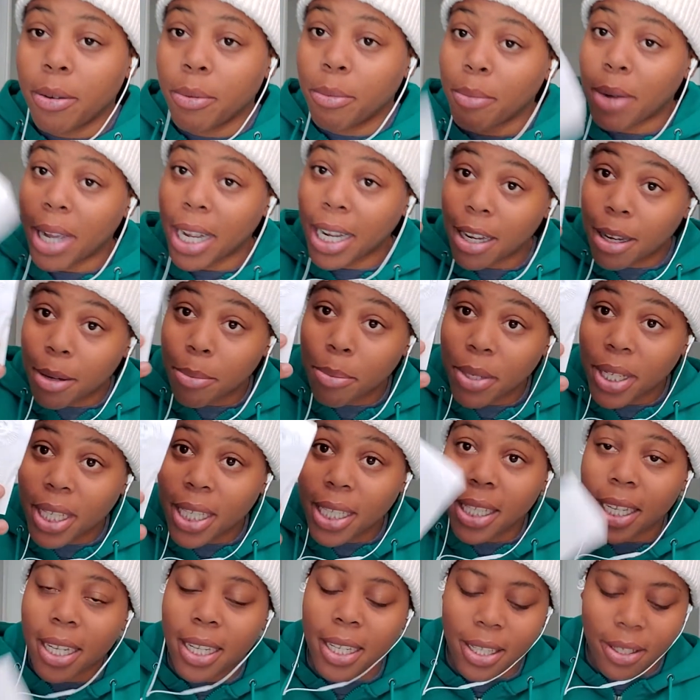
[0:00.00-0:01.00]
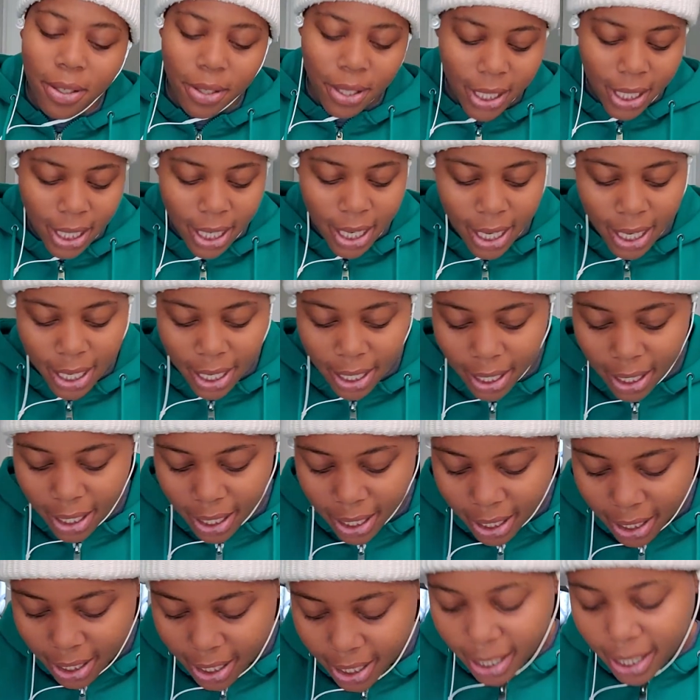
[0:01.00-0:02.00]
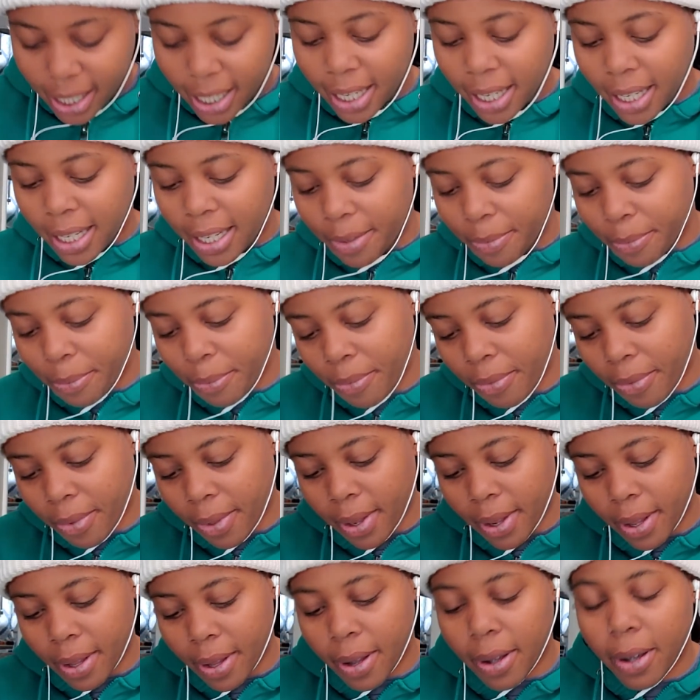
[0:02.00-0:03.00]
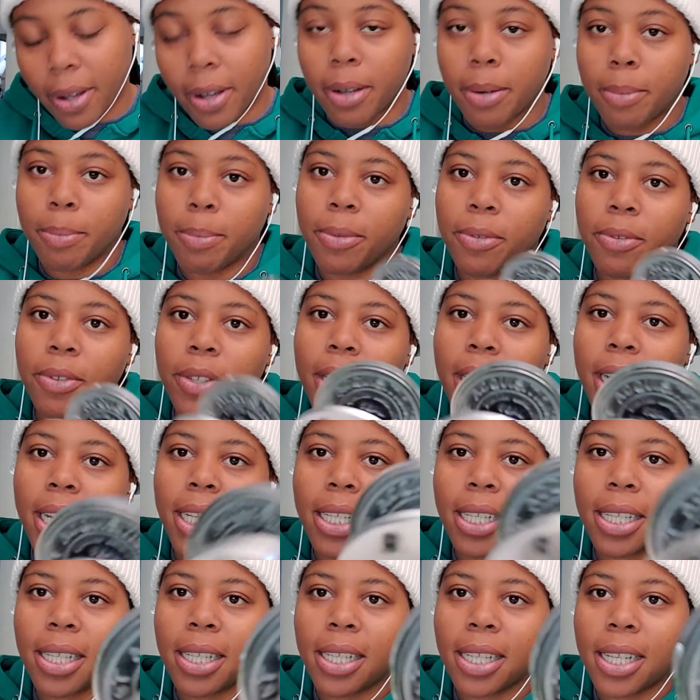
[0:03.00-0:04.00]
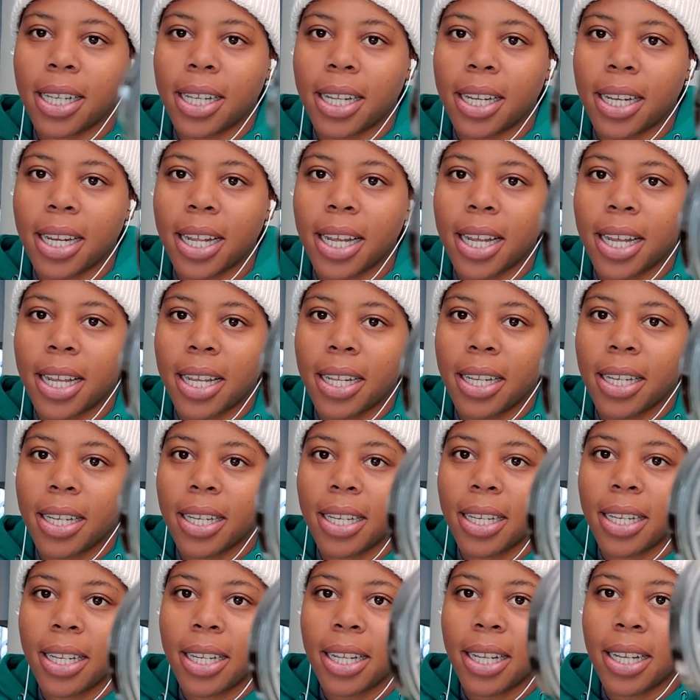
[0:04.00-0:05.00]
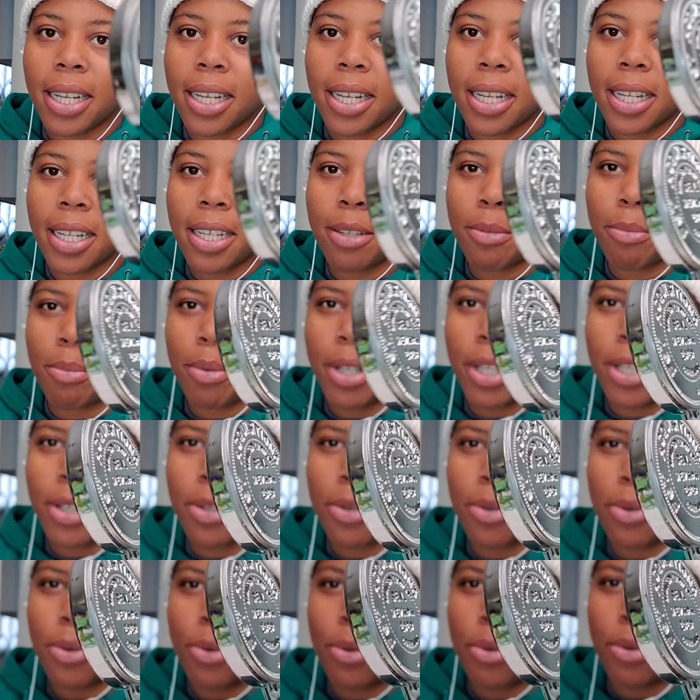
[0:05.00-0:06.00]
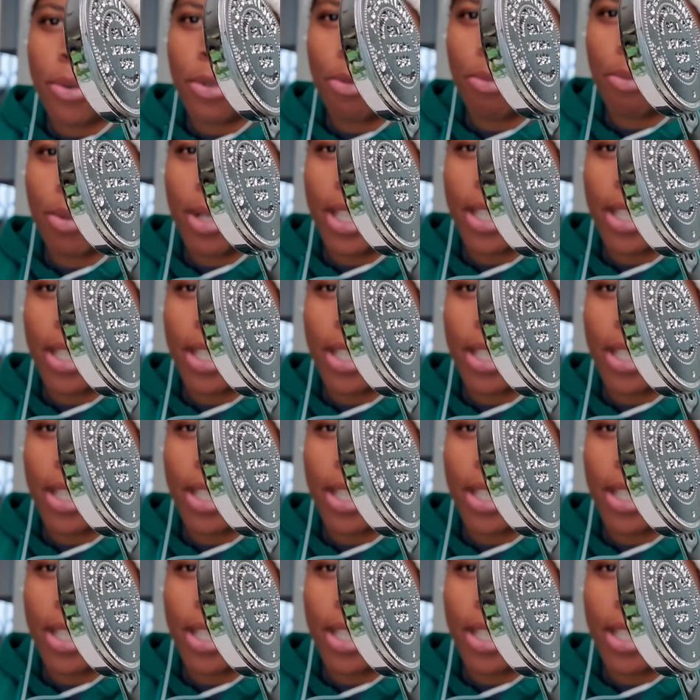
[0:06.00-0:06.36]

my company's LLC, to seal it. If you guys can see in that, it's pretty cool. It's a pretty